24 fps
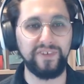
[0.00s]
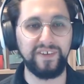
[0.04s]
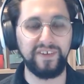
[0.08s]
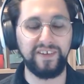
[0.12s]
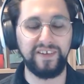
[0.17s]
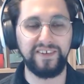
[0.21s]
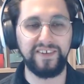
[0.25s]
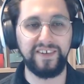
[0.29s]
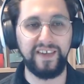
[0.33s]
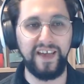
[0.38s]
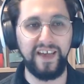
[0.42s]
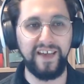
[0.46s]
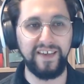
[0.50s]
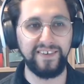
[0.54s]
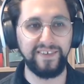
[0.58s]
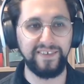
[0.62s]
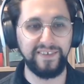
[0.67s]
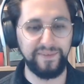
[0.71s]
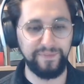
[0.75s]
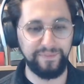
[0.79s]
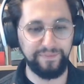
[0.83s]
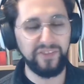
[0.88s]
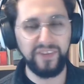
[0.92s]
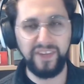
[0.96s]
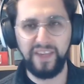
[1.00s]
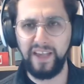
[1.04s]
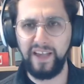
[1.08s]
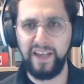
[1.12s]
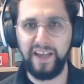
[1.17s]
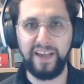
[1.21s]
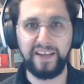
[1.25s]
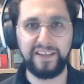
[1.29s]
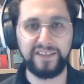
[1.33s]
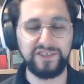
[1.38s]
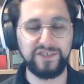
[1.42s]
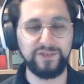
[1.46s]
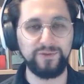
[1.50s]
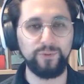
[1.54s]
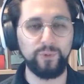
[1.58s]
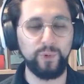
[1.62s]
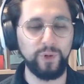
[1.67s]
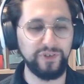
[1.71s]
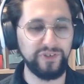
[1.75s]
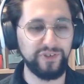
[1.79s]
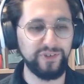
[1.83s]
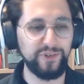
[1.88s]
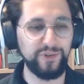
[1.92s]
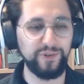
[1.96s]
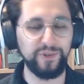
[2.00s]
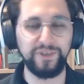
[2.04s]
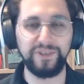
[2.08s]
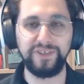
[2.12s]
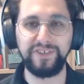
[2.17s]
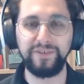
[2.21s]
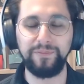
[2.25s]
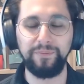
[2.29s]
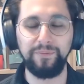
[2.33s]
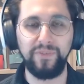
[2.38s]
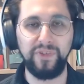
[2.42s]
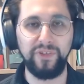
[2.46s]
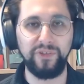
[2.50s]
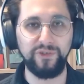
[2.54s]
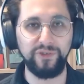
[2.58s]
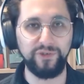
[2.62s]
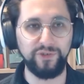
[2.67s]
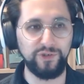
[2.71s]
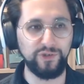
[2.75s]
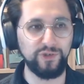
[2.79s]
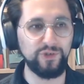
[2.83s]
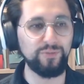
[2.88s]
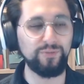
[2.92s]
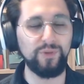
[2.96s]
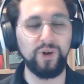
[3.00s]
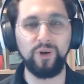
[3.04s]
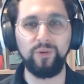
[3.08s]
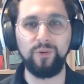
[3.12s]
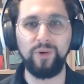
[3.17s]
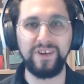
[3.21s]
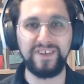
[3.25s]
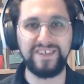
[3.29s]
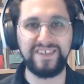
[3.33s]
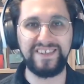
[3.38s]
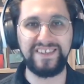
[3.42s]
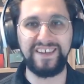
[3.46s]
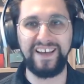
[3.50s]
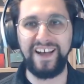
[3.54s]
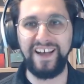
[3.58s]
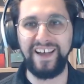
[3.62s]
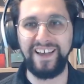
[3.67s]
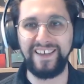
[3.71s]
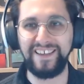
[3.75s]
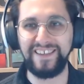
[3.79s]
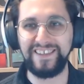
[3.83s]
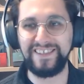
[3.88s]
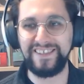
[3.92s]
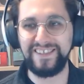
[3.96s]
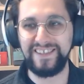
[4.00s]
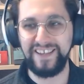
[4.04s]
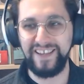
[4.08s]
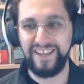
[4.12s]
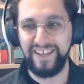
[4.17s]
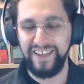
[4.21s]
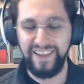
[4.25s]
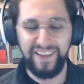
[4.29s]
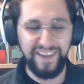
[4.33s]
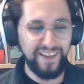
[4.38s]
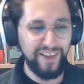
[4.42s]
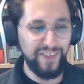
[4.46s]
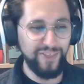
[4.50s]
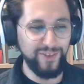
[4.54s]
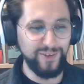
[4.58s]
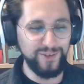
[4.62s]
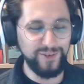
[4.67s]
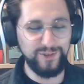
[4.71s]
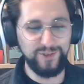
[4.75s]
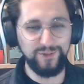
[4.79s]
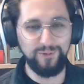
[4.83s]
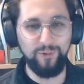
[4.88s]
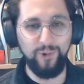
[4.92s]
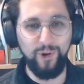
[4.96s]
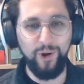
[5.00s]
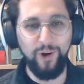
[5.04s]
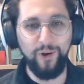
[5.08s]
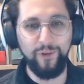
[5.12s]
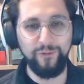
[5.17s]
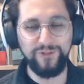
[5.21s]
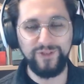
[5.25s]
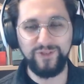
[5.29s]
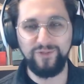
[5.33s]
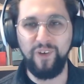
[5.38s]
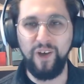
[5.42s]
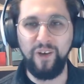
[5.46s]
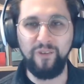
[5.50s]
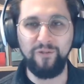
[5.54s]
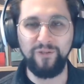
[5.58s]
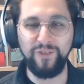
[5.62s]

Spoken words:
It had action was good, the humor was nice, the dwarves were